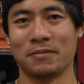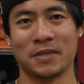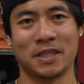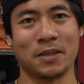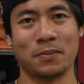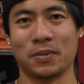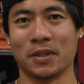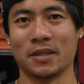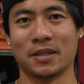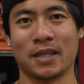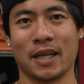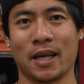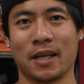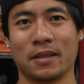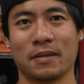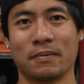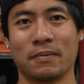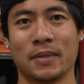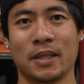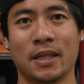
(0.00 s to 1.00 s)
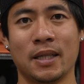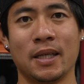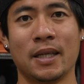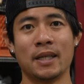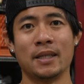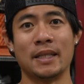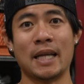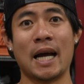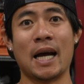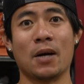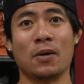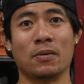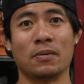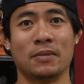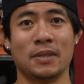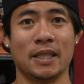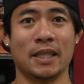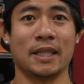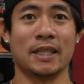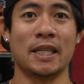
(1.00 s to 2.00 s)
Simple as that.
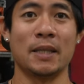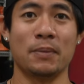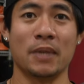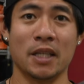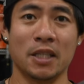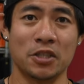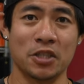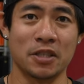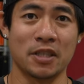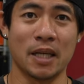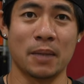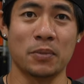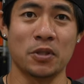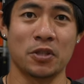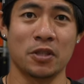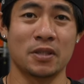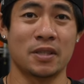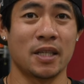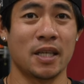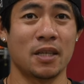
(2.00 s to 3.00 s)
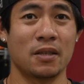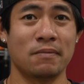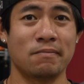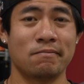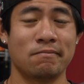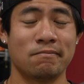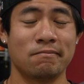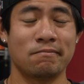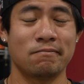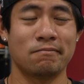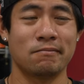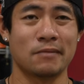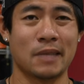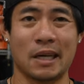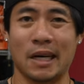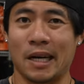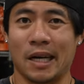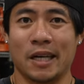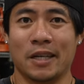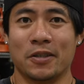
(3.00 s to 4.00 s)
Now, did it keep the engine temperatures down?
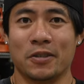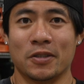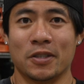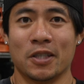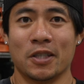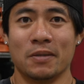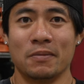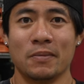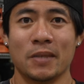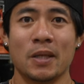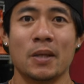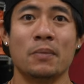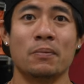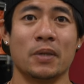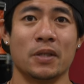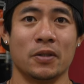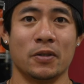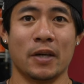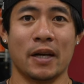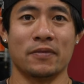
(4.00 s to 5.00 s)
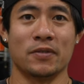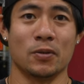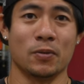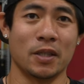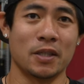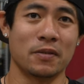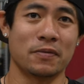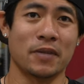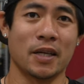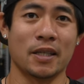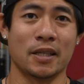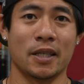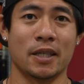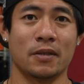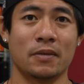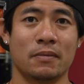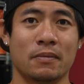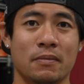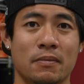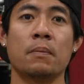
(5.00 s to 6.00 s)
I don't know, but you'll have to wait to find
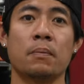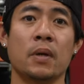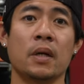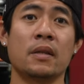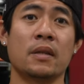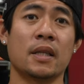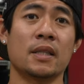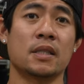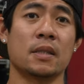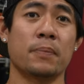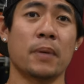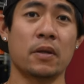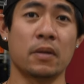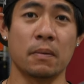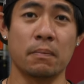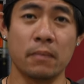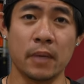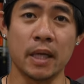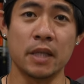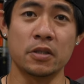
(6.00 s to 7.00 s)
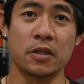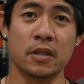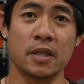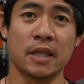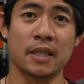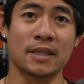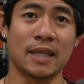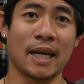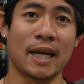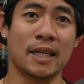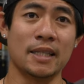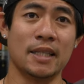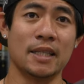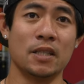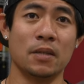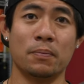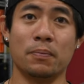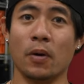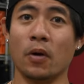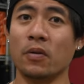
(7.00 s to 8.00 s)
out. But that's about the major things I did
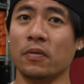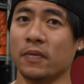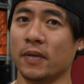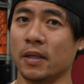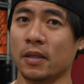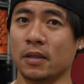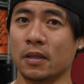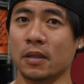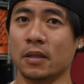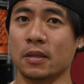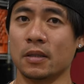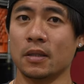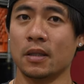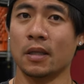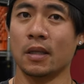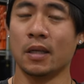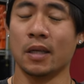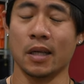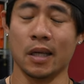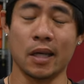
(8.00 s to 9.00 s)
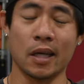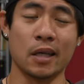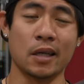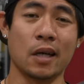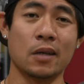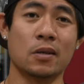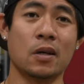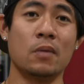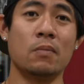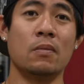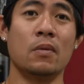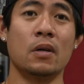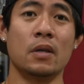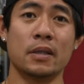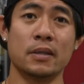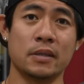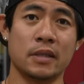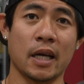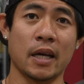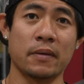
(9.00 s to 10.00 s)
to both vehicles, and I'll go more
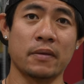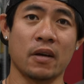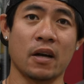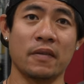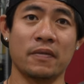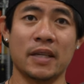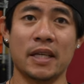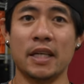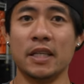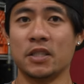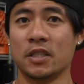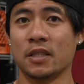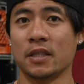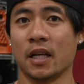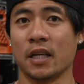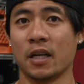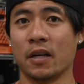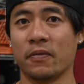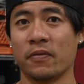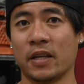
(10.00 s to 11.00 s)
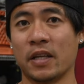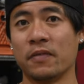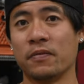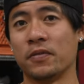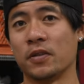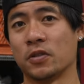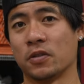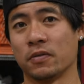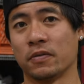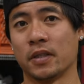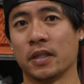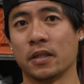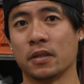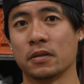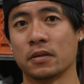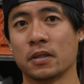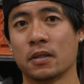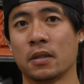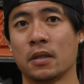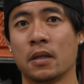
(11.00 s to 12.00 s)
in depth of each setup in future
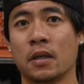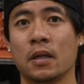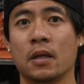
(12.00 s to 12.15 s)
videos.